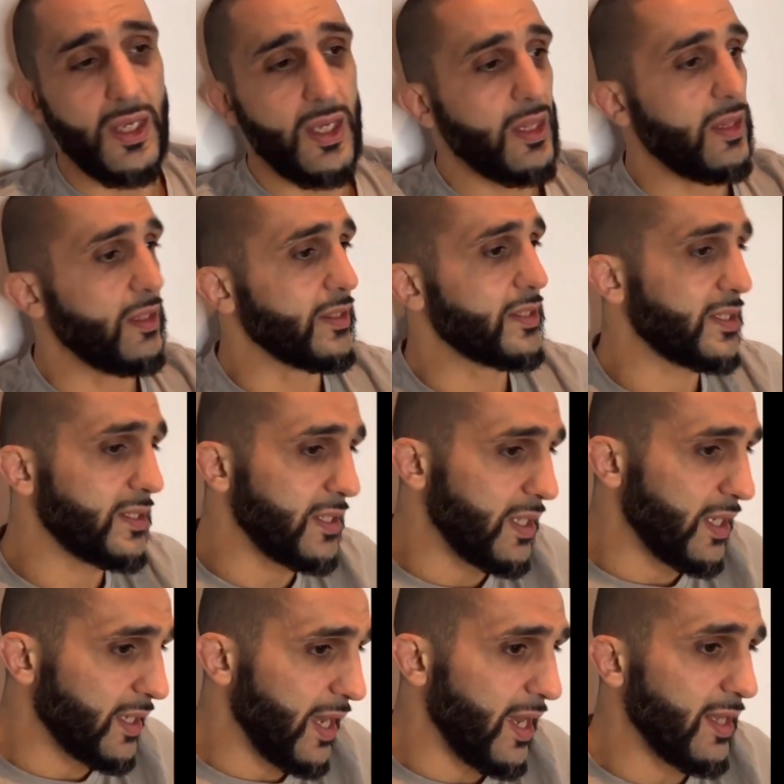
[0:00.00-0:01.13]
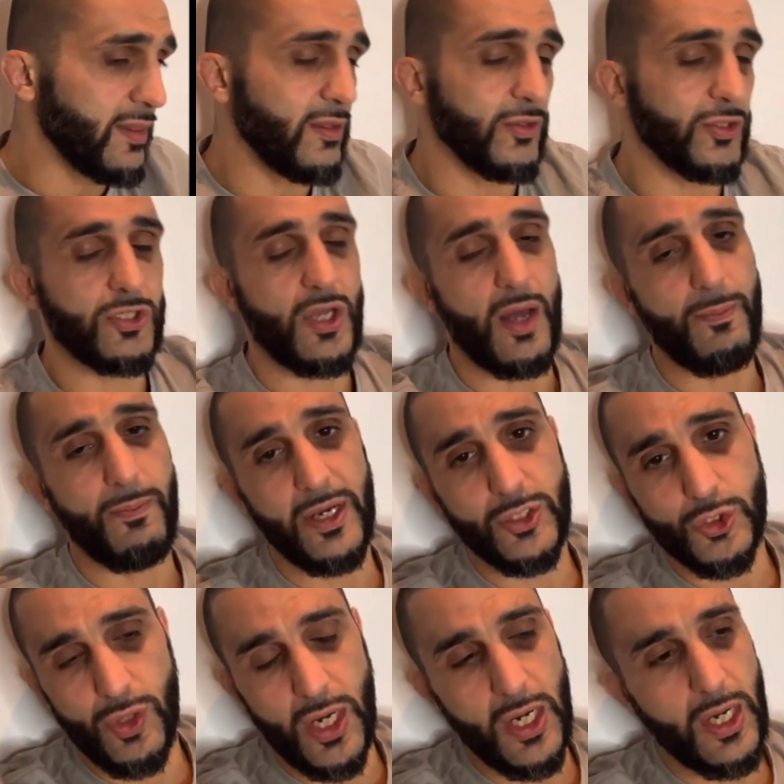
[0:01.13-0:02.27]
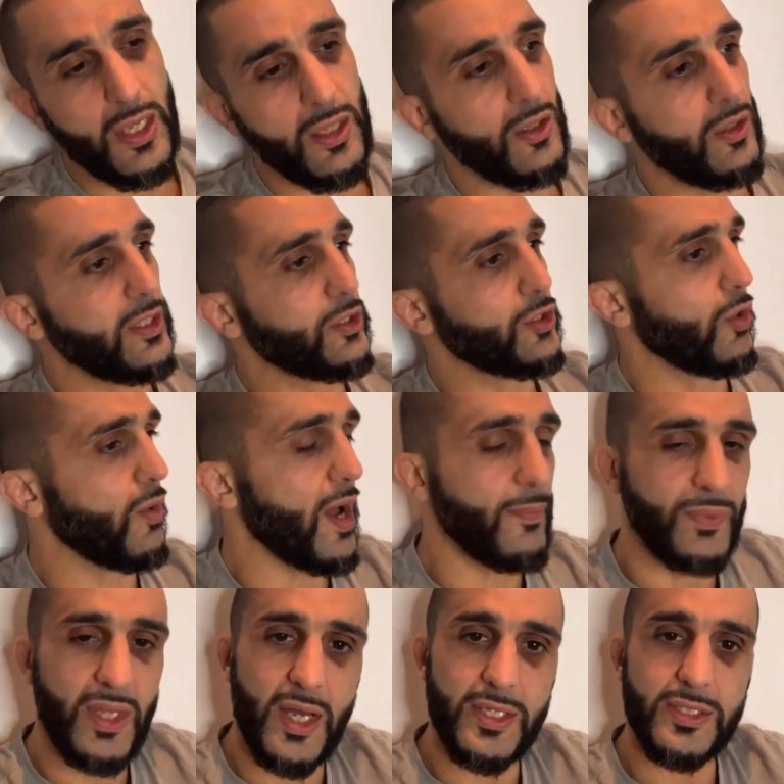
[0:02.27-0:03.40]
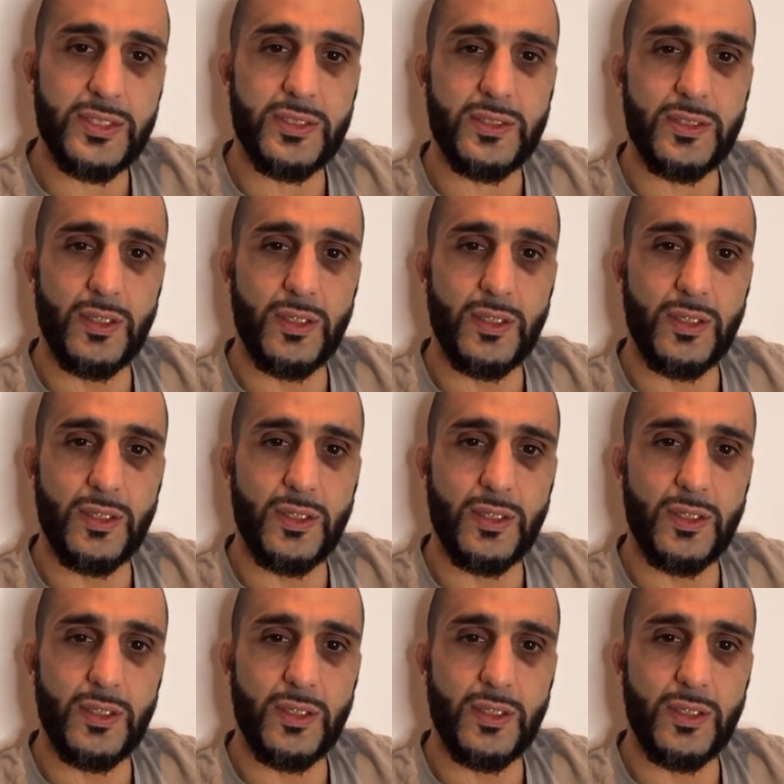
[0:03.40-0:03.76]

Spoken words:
They'll see again. They'll stop my training. They'll interrupt us.